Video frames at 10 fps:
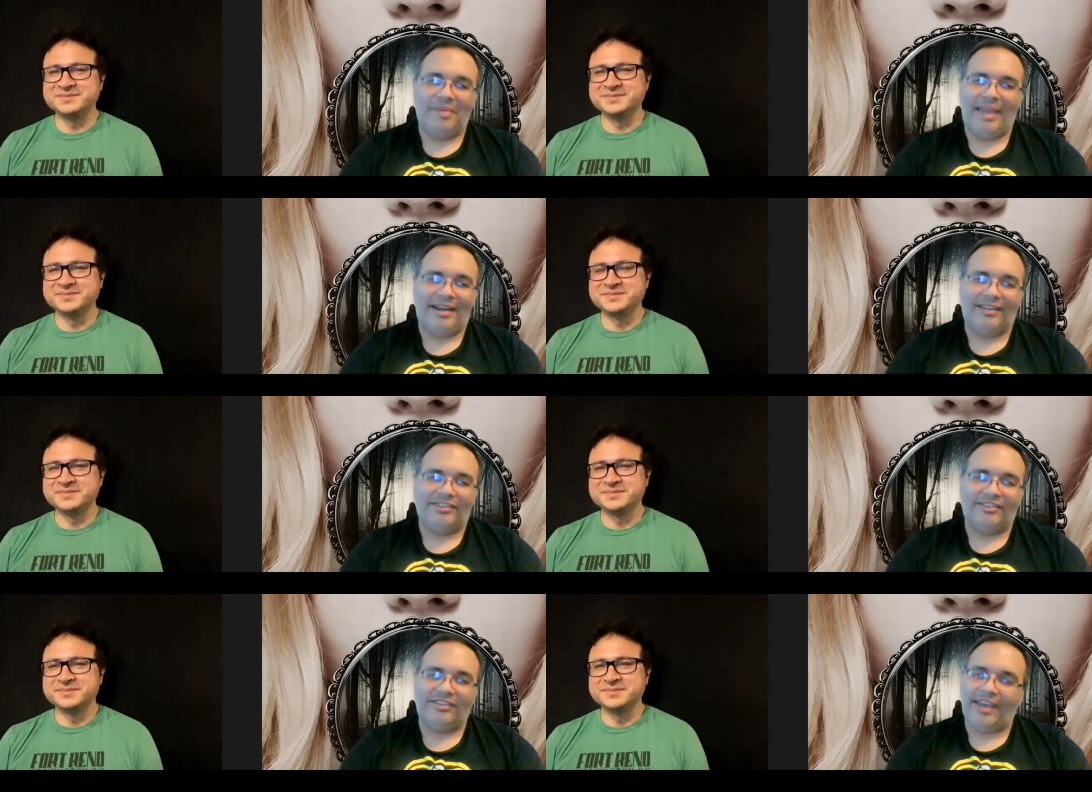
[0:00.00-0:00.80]
Speaker 1: we'll be out
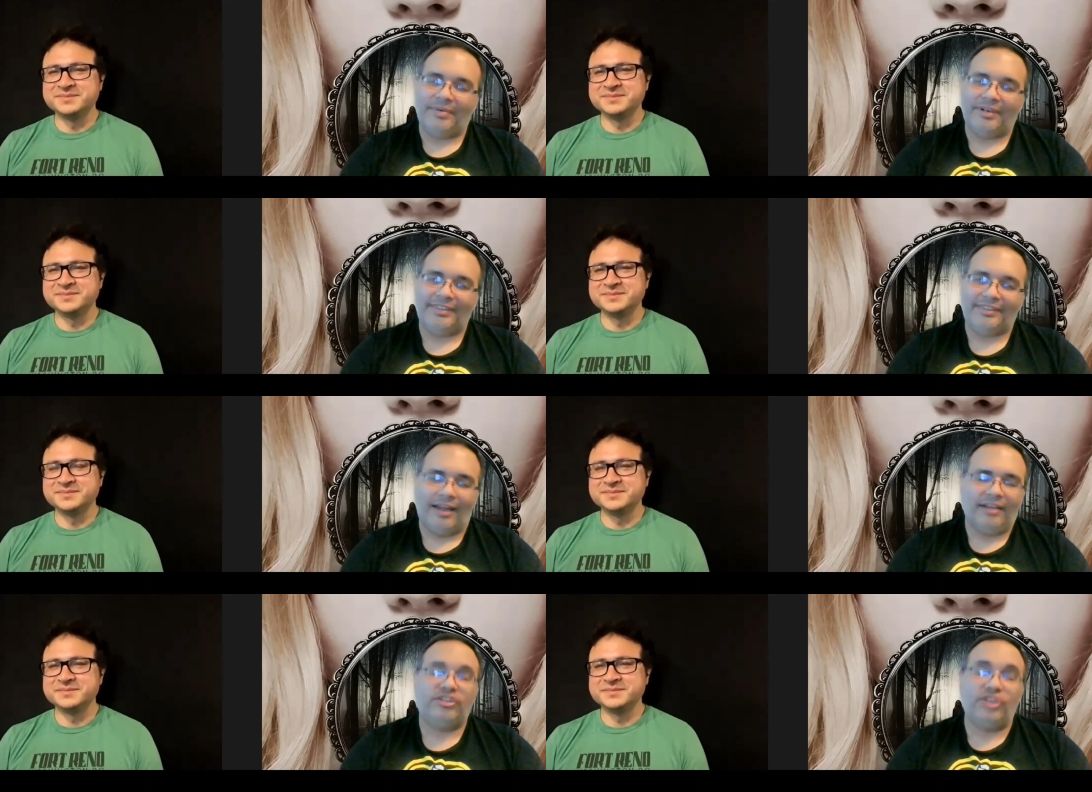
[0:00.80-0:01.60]
on January
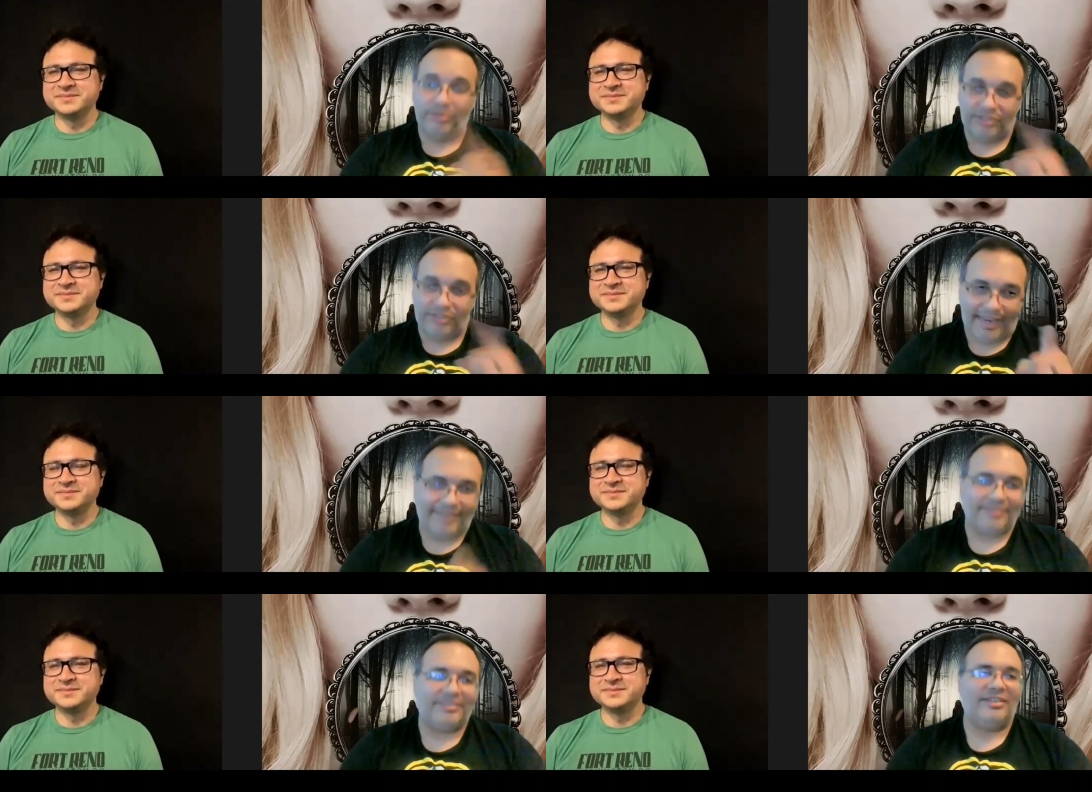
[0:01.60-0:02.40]
uh, June
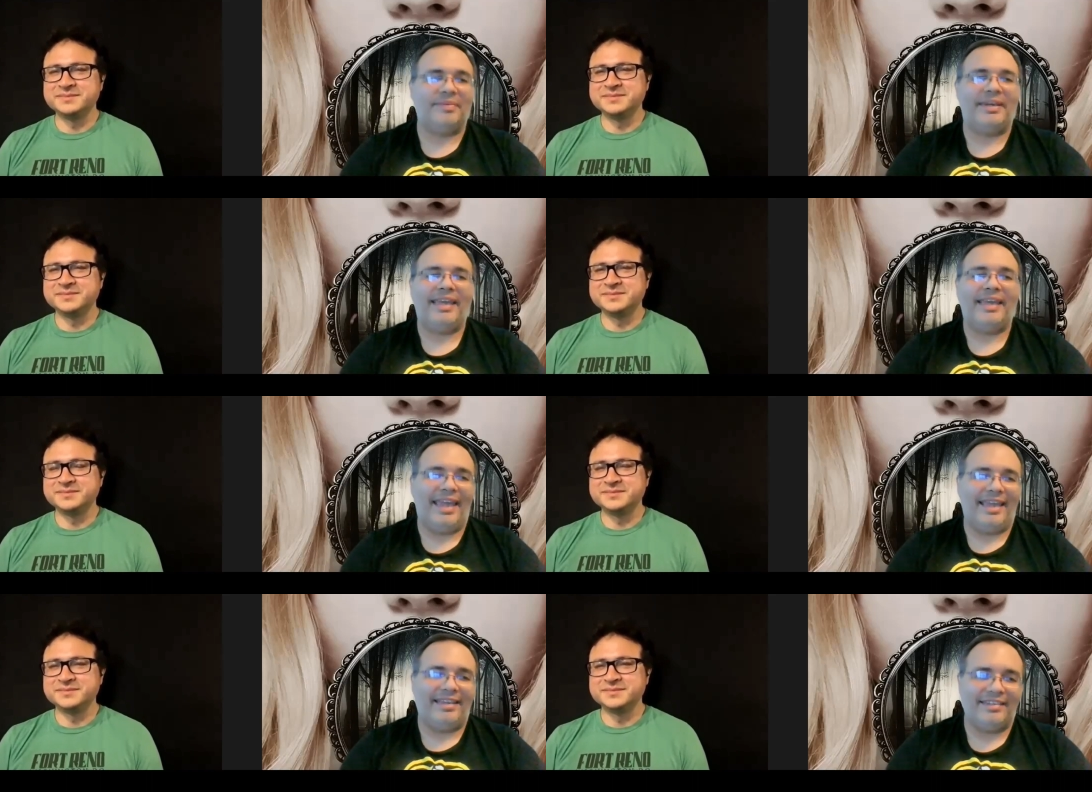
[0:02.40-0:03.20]
second, excuse me,
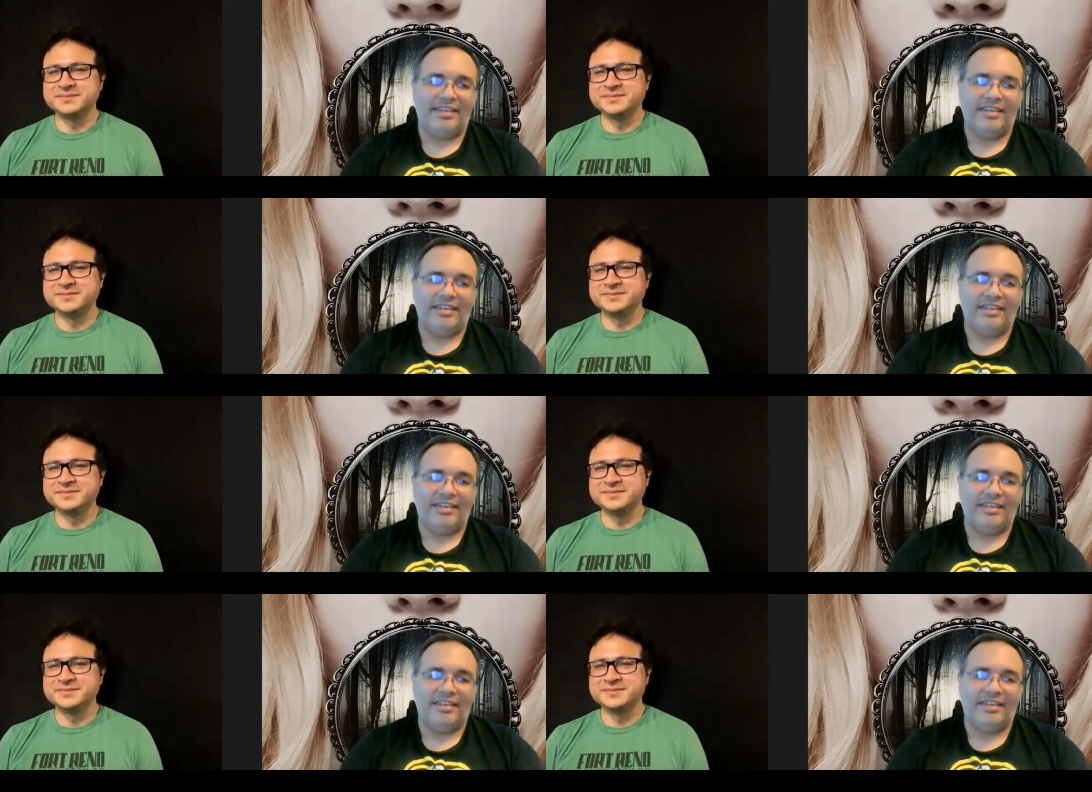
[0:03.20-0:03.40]
and